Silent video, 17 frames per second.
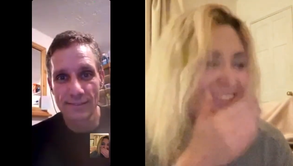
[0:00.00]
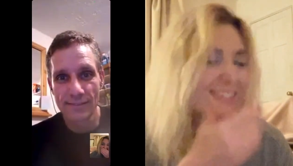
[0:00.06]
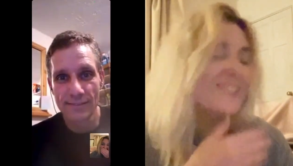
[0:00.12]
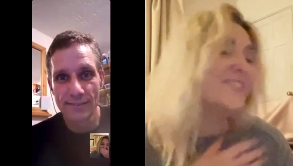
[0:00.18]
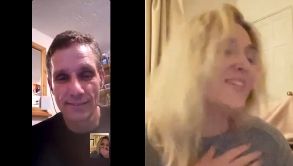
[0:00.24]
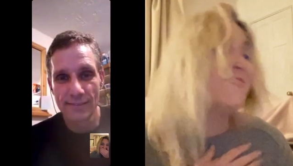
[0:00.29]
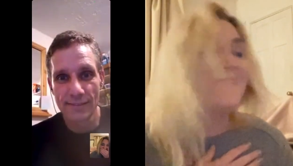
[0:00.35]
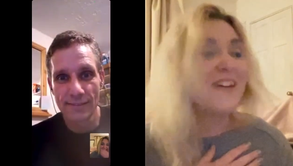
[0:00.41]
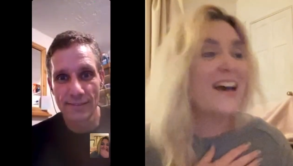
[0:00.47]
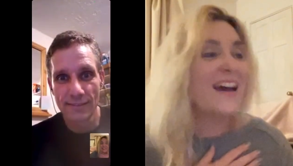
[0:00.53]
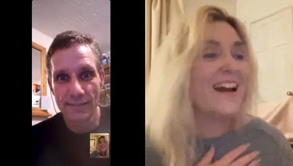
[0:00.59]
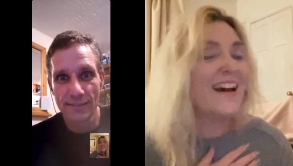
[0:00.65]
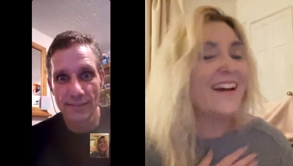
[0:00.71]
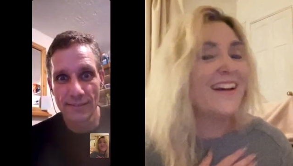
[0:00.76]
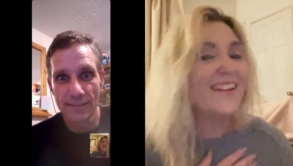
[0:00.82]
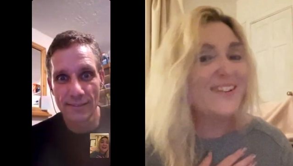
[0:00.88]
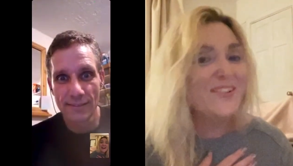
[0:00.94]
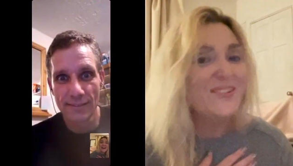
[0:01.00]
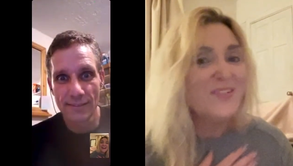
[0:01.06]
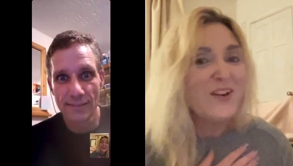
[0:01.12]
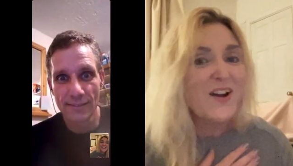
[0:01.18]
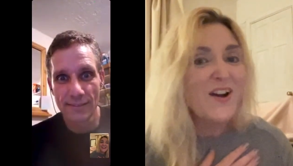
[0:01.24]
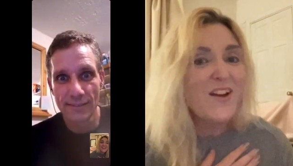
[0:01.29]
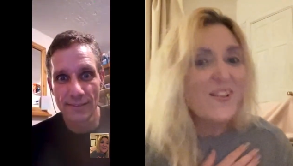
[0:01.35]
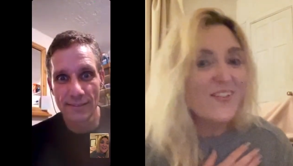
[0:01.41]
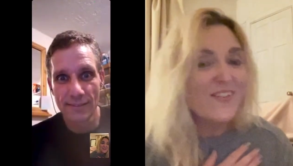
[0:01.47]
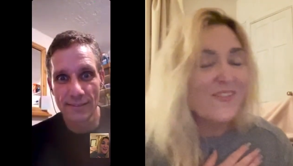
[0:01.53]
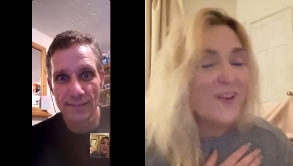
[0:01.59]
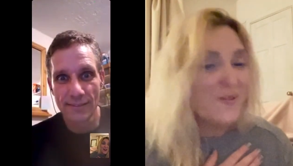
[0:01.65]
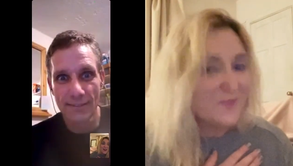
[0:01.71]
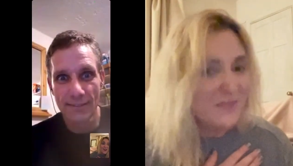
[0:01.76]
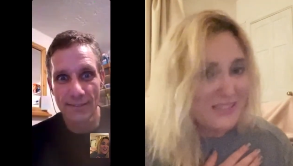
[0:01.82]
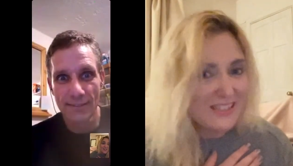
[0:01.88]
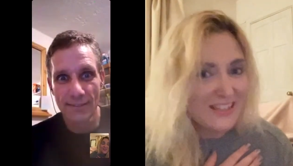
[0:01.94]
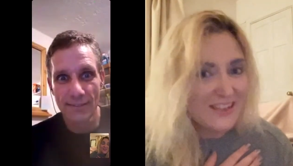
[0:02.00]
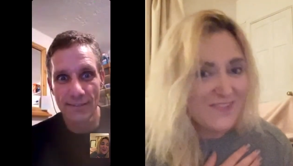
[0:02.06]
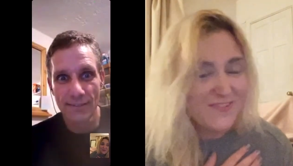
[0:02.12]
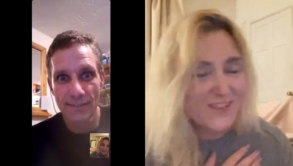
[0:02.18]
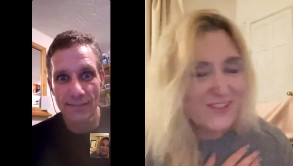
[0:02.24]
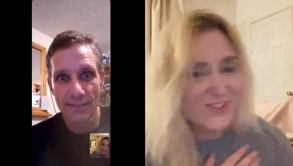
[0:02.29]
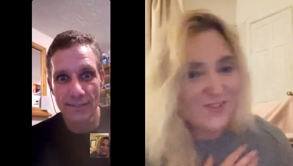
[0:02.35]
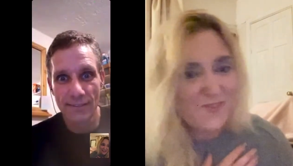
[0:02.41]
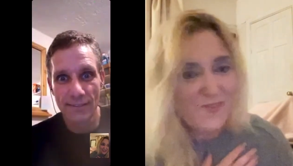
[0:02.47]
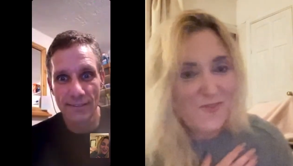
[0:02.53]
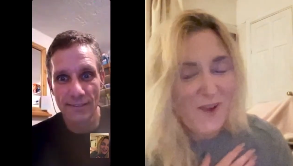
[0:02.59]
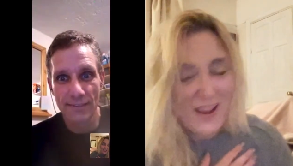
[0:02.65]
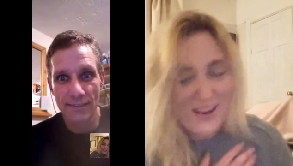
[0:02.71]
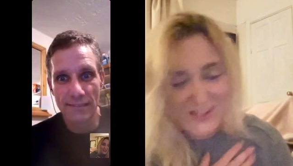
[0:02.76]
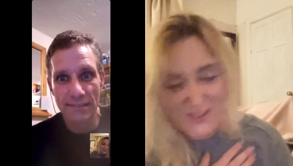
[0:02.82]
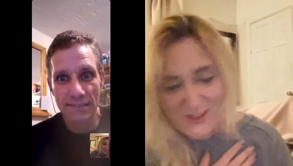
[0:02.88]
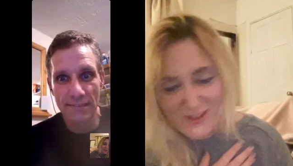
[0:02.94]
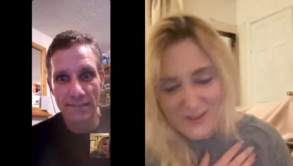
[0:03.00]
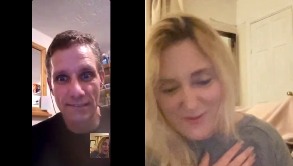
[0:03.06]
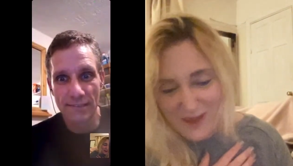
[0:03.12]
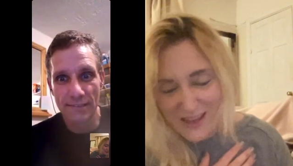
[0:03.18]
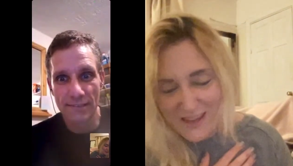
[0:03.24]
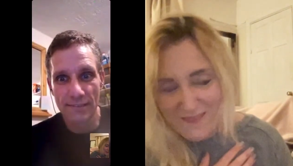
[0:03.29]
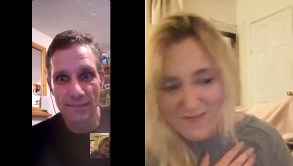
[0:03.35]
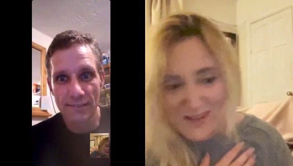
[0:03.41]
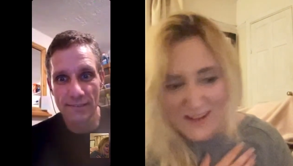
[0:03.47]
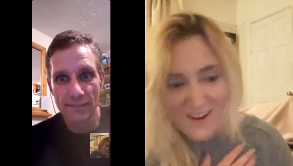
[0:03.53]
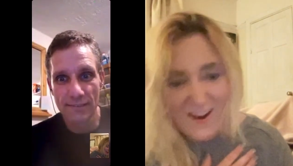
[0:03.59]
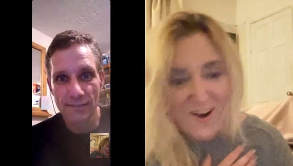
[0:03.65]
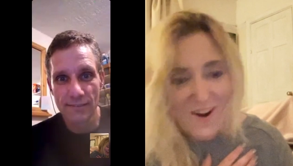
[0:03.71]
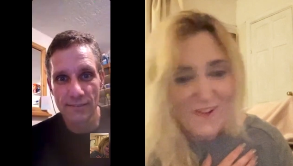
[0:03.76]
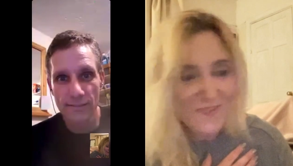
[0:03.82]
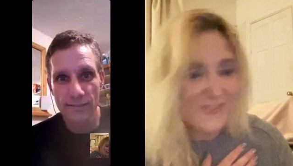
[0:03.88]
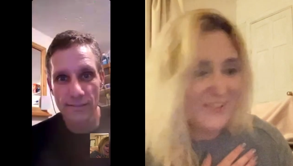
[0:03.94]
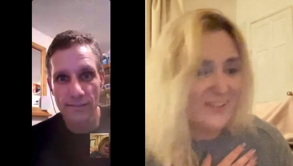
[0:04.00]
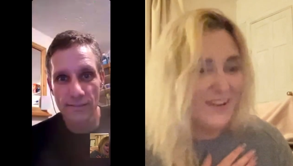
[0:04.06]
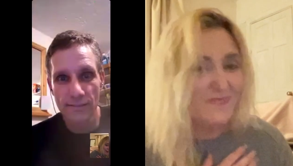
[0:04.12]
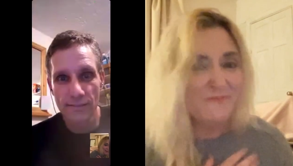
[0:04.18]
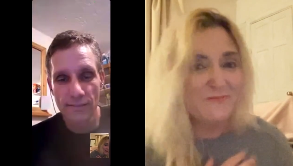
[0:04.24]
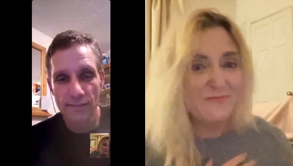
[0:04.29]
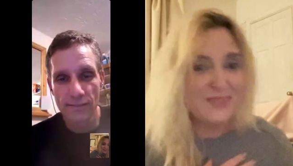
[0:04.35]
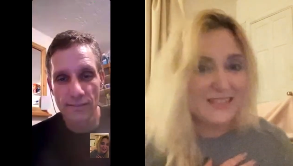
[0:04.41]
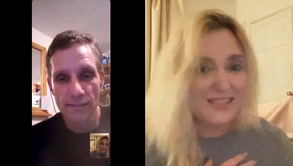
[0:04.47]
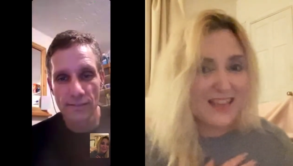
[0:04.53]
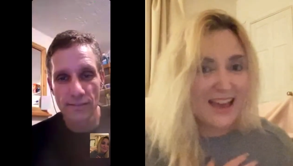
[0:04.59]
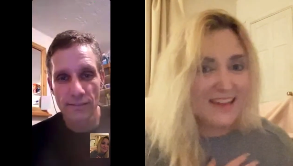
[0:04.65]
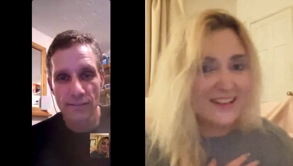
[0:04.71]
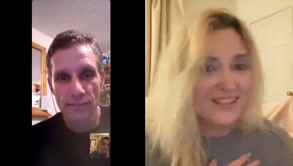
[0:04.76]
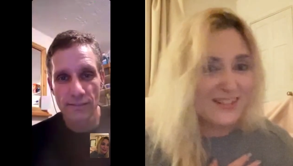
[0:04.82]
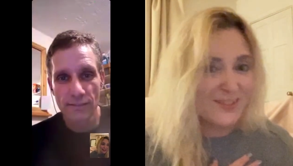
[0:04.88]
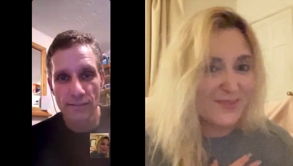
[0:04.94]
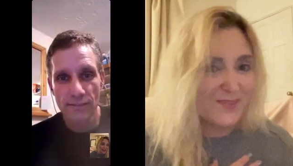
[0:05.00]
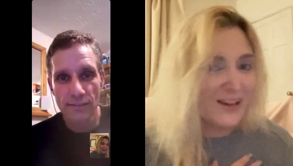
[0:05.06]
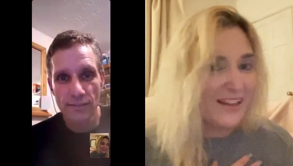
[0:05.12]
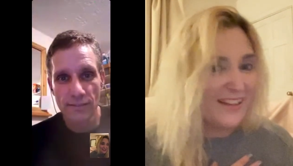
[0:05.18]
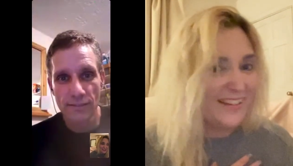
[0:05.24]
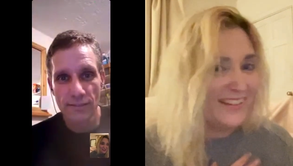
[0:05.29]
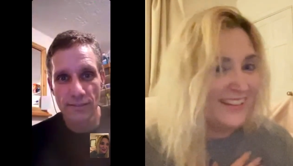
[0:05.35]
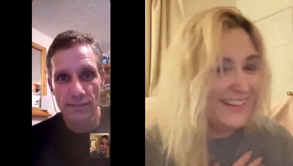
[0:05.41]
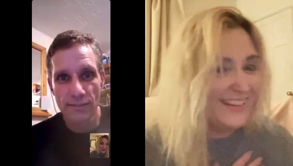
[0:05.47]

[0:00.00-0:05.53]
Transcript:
Speaker 1: stop it. What was the original question? You're making me laugh and I'm scared as well.